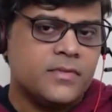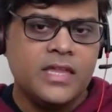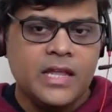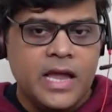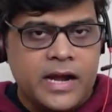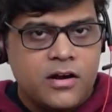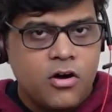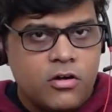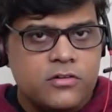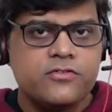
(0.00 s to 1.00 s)
And
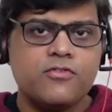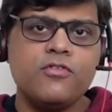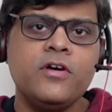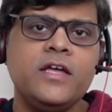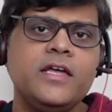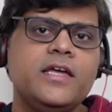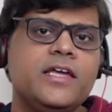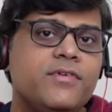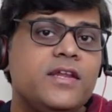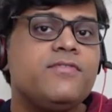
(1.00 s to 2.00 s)
also,
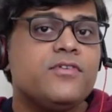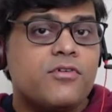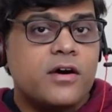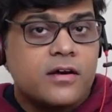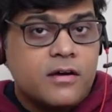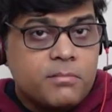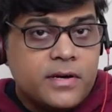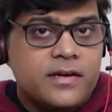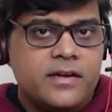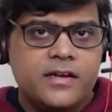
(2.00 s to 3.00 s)
even if you are
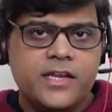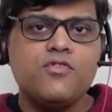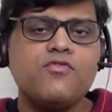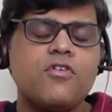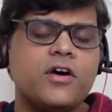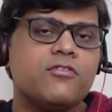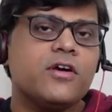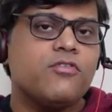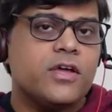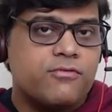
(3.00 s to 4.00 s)
completely new, or you are
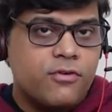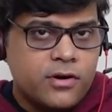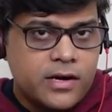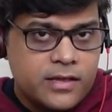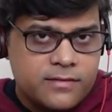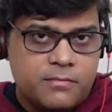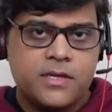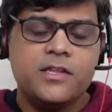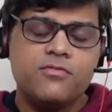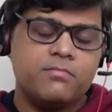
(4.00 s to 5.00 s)
going for SAP
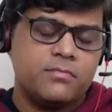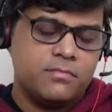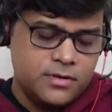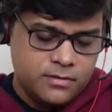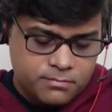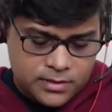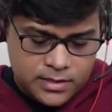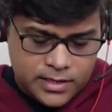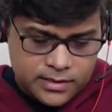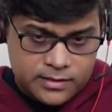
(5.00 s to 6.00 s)
new,
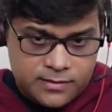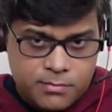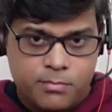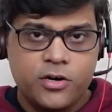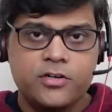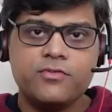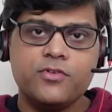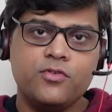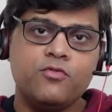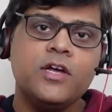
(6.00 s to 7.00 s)
like SAP point of view
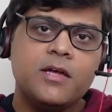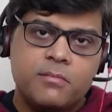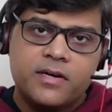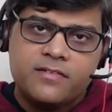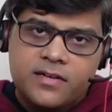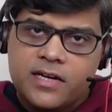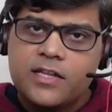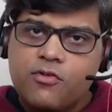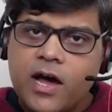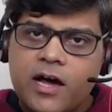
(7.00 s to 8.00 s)
new, but still
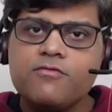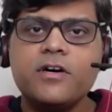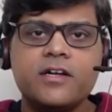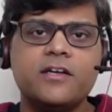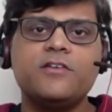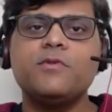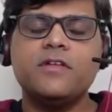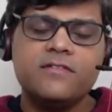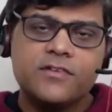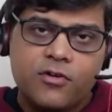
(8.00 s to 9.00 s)
you have work
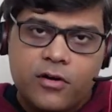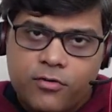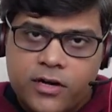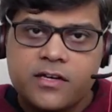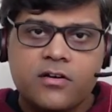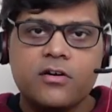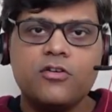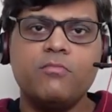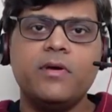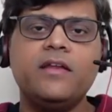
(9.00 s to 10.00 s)
experience, you are working on
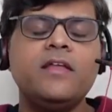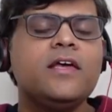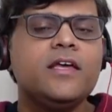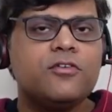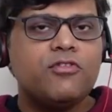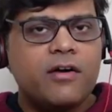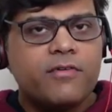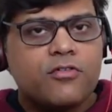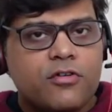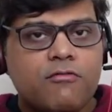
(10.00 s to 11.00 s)
domain, you have a
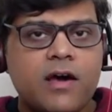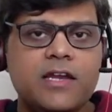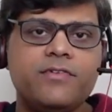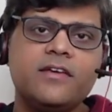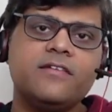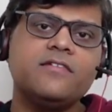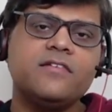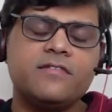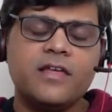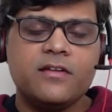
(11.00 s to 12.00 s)
good qualification
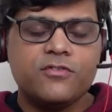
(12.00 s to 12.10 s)
is there.